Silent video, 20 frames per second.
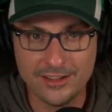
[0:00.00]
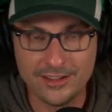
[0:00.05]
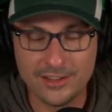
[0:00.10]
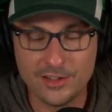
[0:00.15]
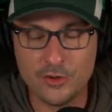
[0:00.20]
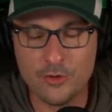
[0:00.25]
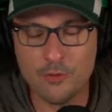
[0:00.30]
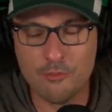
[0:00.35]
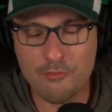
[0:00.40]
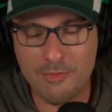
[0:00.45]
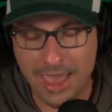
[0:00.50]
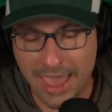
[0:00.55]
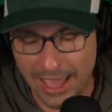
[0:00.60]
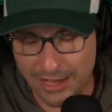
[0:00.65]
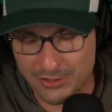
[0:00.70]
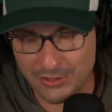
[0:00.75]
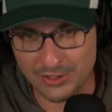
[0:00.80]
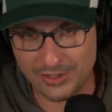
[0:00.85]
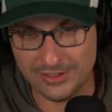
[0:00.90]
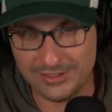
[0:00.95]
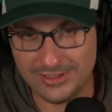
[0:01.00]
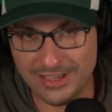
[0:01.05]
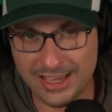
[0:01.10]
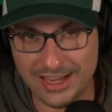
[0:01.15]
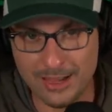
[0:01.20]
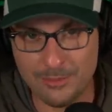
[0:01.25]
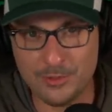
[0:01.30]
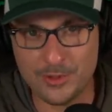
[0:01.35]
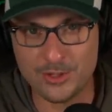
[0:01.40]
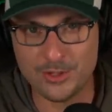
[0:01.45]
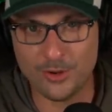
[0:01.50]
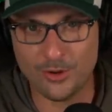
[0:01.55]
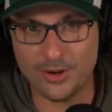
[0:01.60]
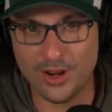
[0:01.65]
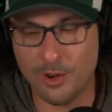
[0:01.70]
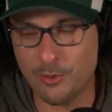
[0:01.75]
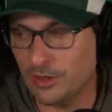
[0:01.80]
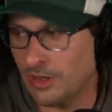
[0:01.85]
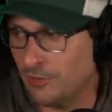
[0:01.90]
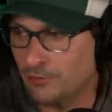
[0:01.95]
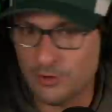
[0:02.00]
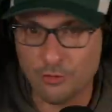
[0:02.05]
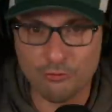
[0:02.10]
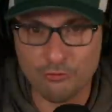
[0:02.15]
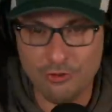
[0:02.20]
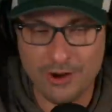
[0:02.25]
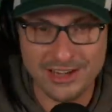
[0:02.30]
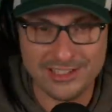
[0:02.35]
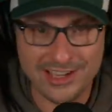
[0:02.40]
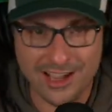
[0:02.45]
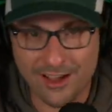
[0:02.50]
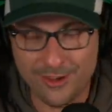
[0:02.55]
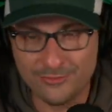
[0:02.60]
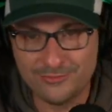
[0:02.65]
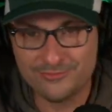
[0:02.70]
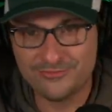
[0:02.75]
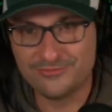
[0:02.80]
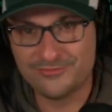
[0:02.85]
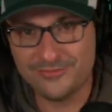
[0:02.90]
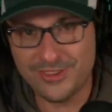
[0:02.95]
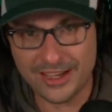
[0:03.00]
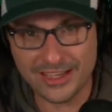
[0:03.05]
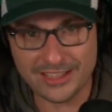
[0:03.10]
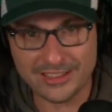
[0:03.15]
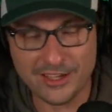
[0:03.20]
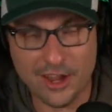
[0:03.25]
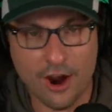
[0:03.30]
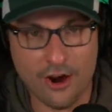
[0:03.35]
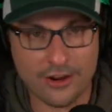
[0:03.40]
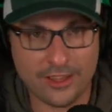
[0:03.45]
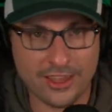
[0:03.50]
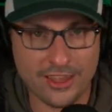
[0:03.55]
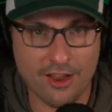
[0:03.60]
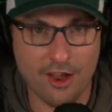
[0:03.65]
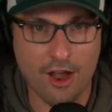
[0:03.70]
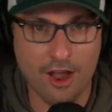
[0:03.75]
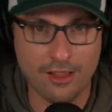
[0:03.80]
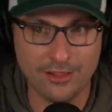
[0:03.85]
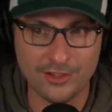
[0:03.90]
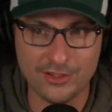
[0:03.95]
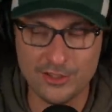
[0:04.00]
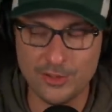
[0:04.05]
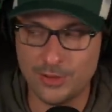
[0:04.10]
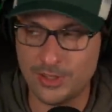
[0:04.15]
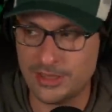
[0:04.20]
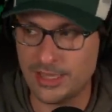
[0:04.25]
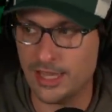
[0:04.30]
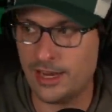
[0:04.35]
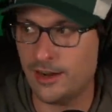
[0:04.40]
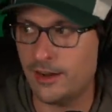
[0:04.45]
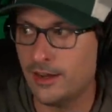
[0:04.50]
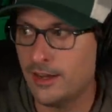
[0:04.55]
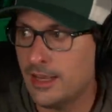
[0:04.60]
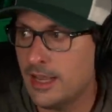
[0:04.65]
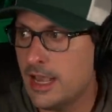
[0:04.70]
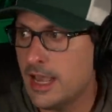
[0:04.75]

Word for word: Can you imagine that episode? I would love to rent out fucking Carnegie Hall and do it there.